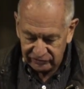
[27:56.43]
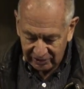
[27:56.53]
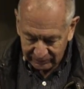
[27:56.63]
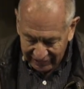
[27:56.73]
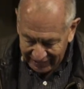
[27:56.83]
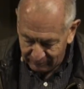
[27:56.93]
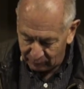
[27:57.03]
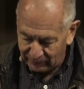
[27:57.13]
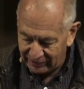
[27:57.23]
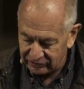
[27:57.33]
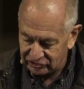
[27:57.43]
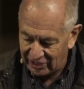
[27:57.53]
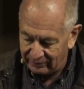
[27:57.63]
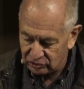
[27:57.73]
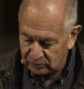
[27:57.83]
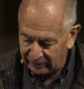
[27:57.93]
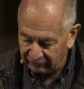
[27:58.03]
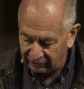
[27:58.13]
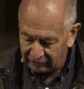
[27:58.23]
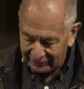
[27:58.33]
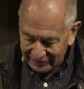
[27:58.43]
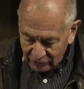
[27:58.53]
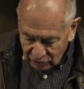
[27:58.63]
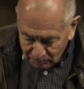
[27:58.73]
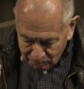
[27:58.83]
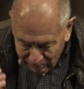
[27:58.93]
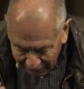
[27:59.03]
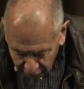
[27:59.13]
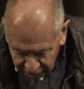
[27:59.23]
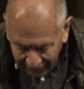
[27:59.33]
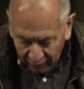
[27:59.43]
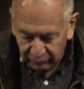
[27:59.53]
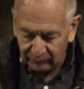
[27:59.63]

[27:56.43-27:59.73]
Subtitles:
enabled by the same Spirit to build out the